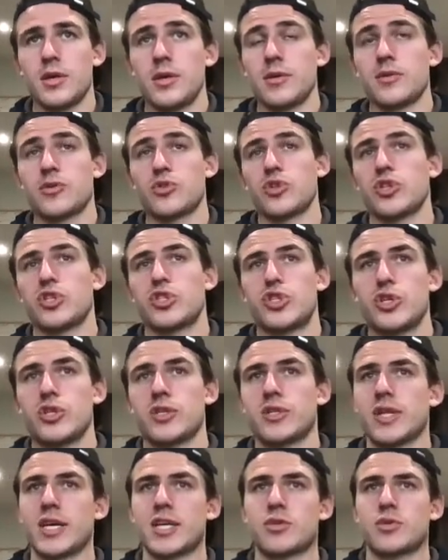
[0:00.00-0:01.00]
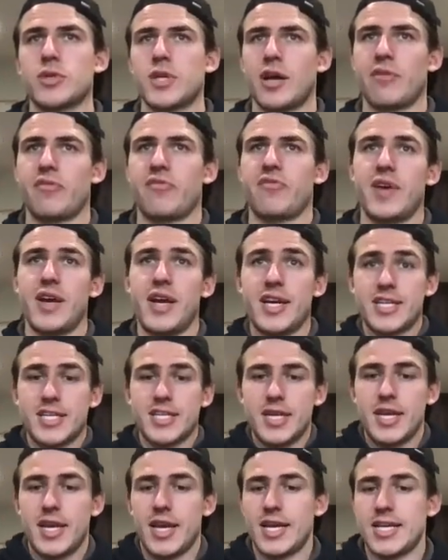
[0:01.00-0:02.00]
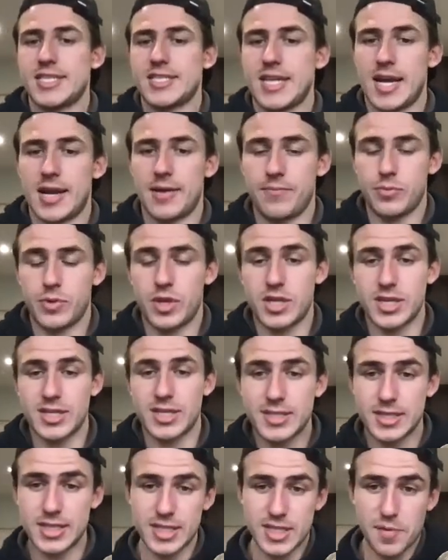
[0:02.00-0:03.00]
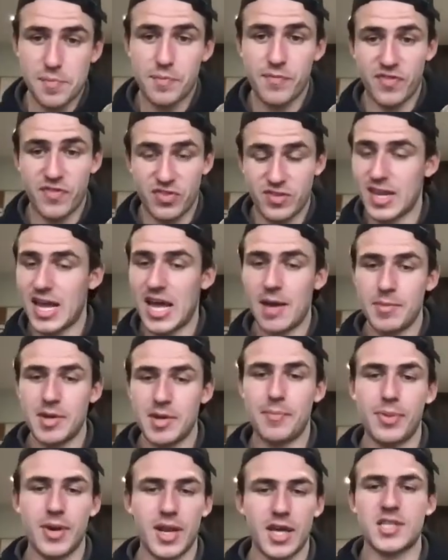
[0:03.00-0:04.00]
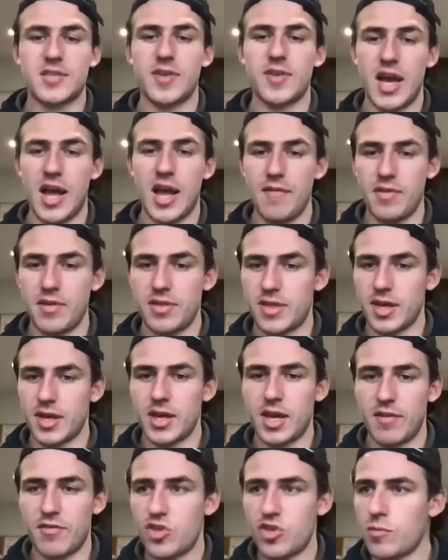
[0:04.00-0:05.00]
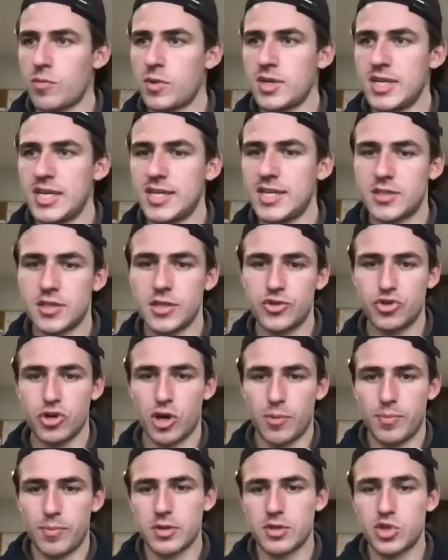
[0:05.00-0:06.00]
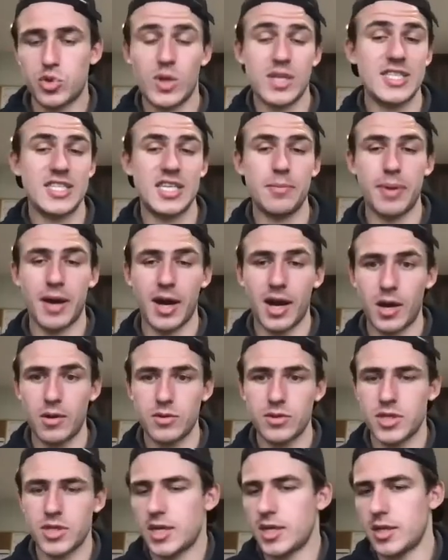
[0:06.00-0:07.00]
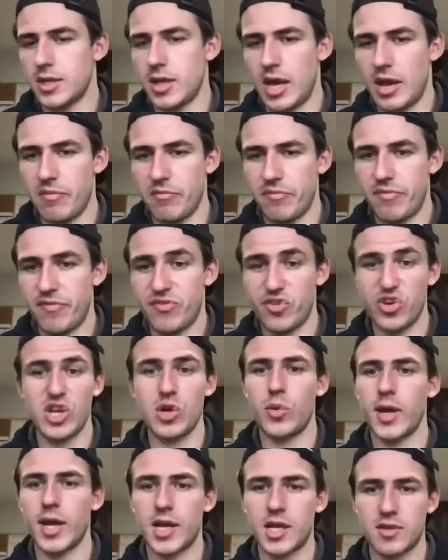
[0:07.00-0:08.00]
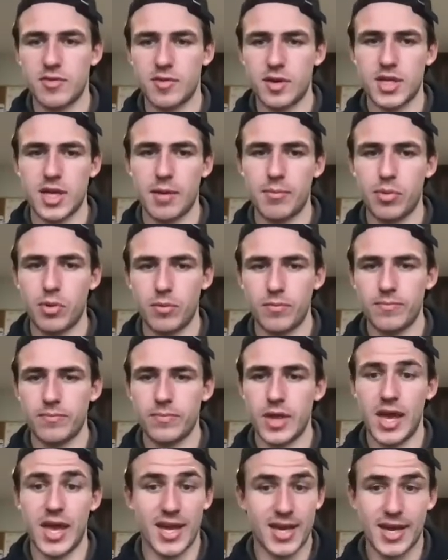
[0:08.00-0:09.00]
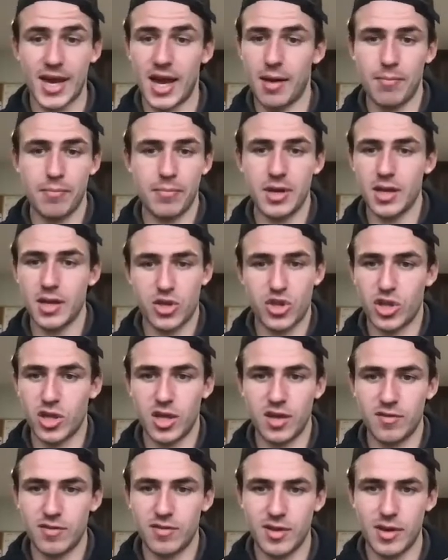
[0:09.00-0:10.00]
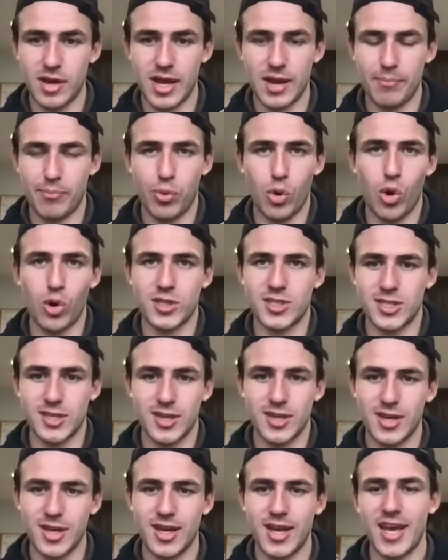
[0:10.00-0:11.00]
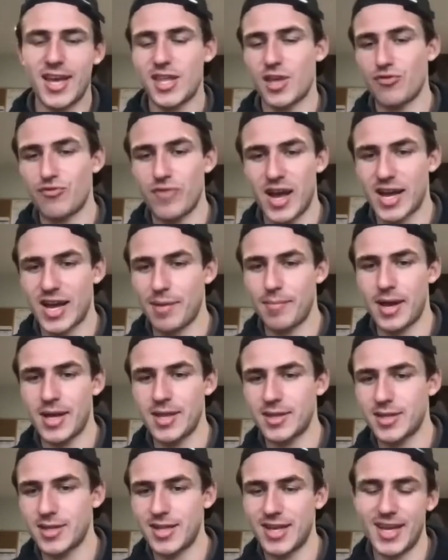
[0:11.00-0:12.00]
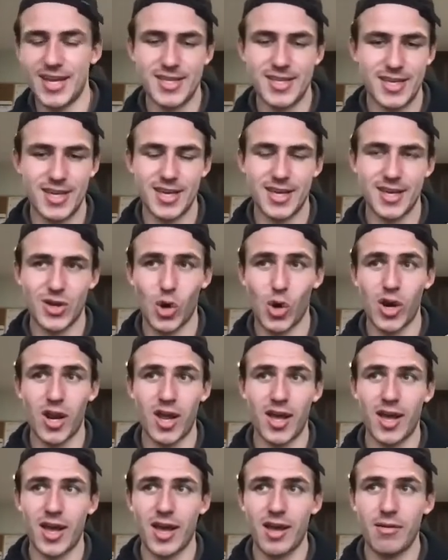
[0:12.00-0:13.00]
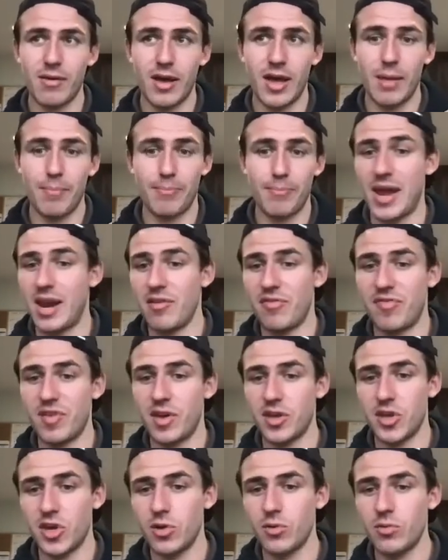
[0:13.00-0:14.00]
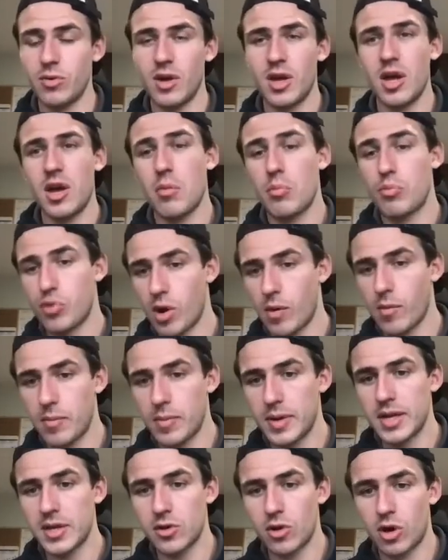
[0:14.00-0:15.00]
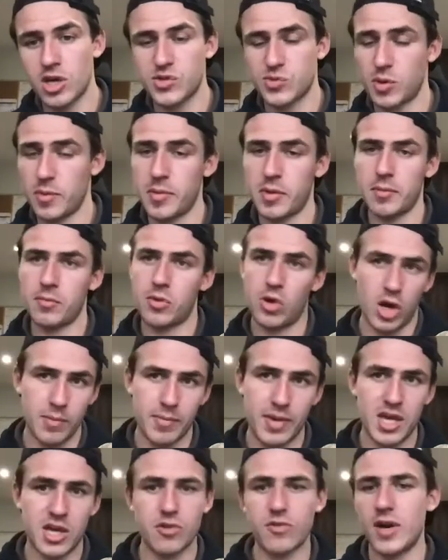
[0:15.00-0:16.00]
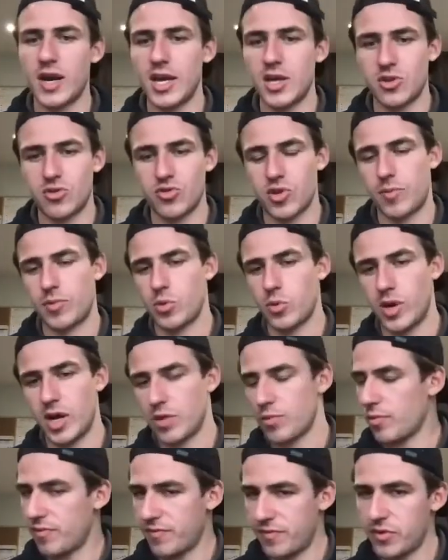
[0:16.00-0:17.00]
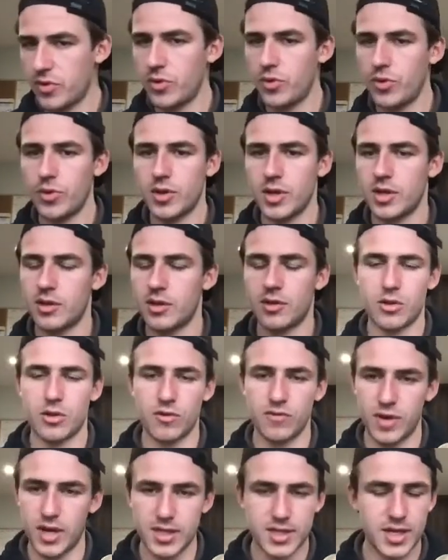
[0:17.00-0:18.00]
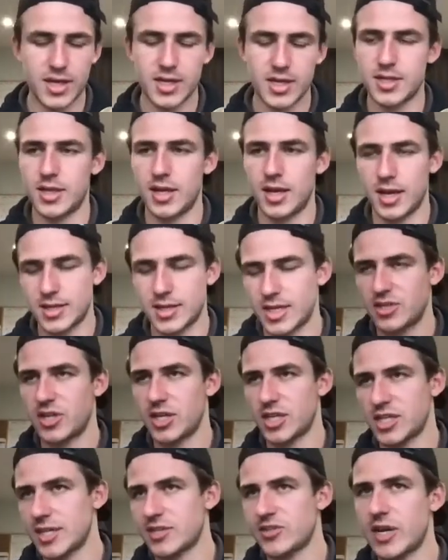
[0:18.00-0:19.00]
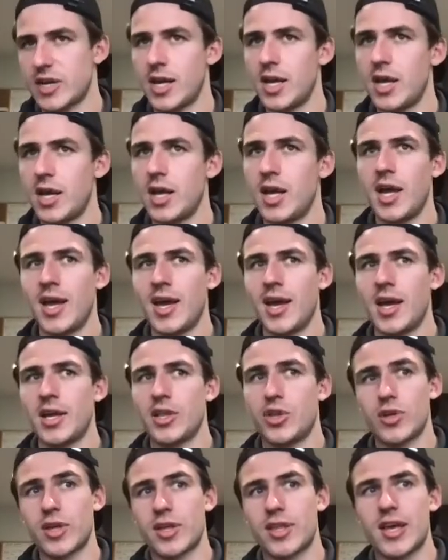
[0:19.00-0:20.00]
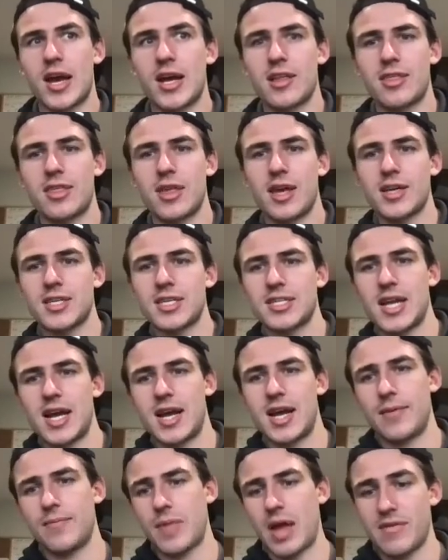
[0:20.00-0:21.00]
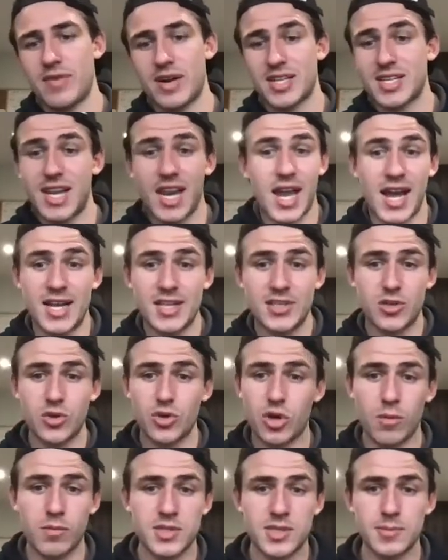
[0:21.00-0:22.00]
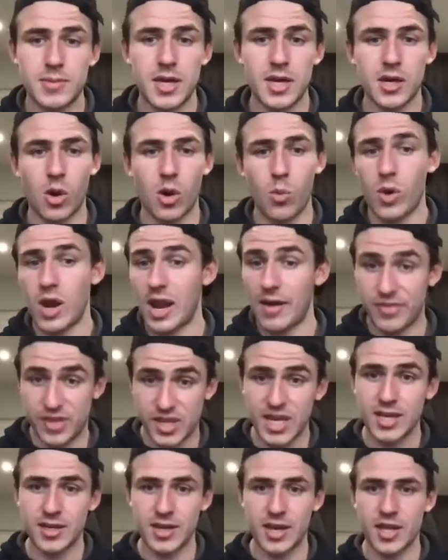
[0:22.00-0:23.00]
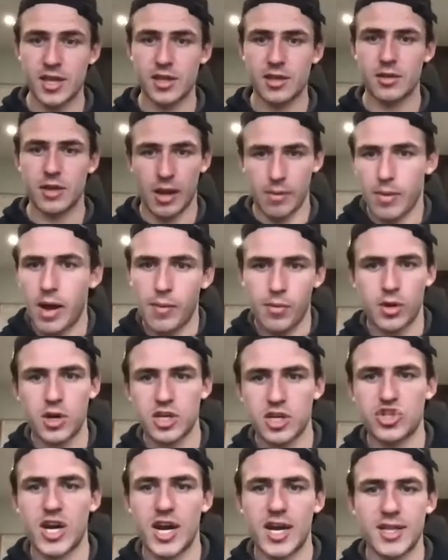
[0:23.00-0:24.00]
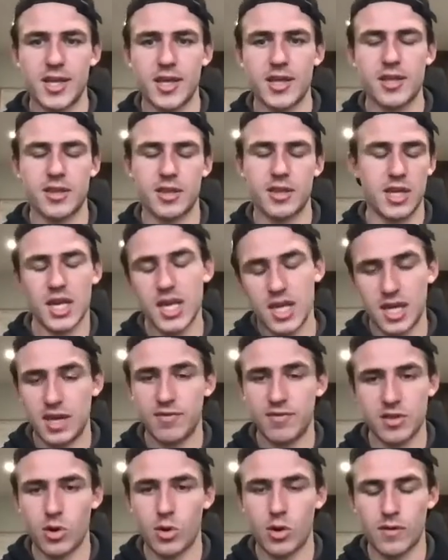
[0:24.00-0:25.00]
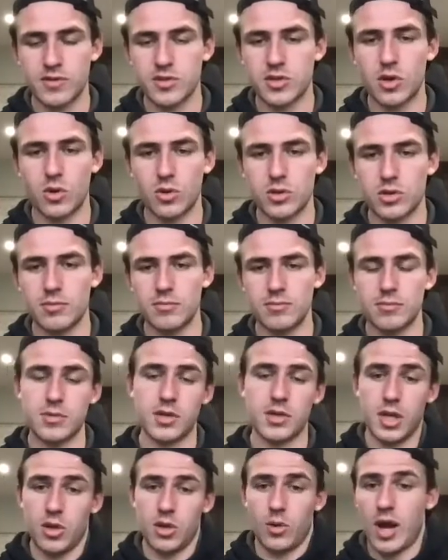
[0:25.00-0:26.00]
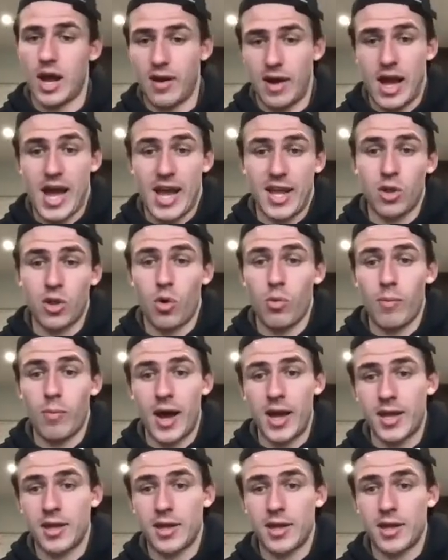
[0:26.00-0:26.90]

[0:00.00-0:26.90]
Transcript: There's 2 things with that. Firstly, is that there's a time and a place for everything. If someone needs to drop 20 pounds in 3 weeks, for example, it can be achieved, but is it recommended? Is it going to benefit you? Probably not. It's probably going to make your relationships worse with food and stuff like this, and et cetera, et cetera. The other side of things is that I've had clients who come to me and go, well, I've seen this. I'm going to try this, even though I've told them, you know, I know my